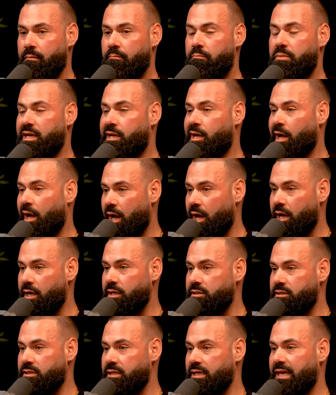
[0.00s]

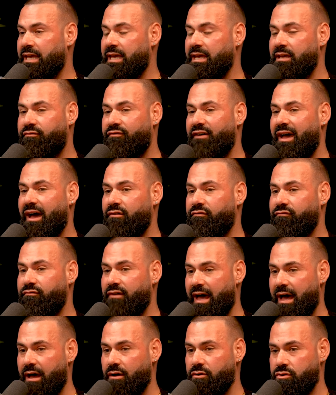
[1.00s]
because he found
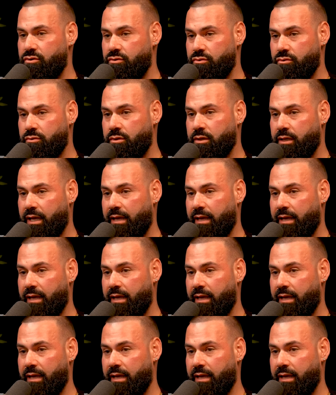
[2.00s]
value